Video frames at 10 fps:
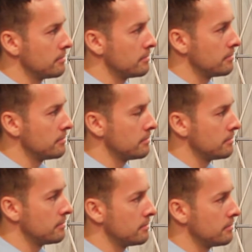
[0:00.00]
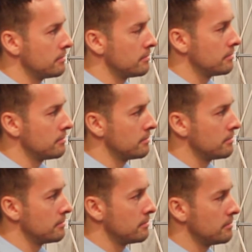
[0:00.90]

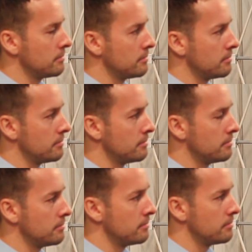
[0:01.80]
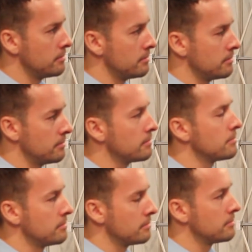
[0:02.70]

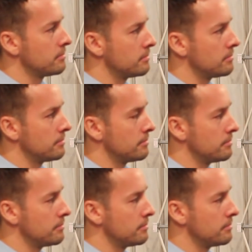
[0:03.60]
(silent)